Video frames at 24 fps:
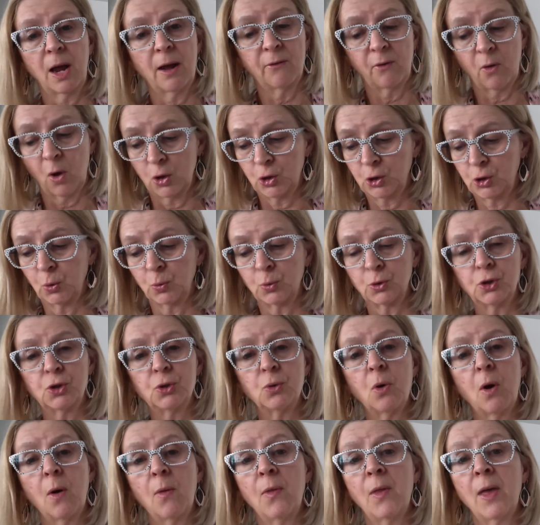I've got don't
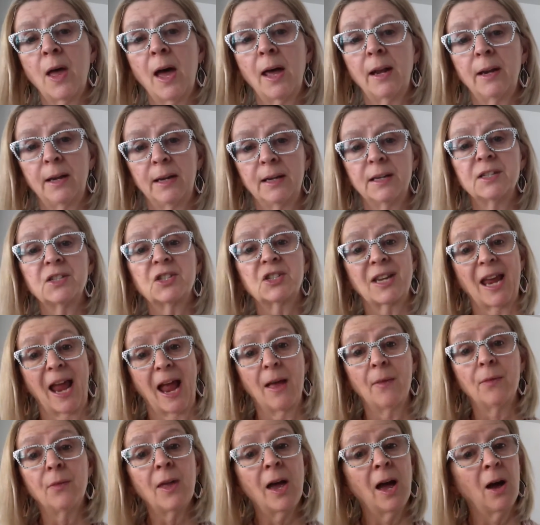do on that. It is scanned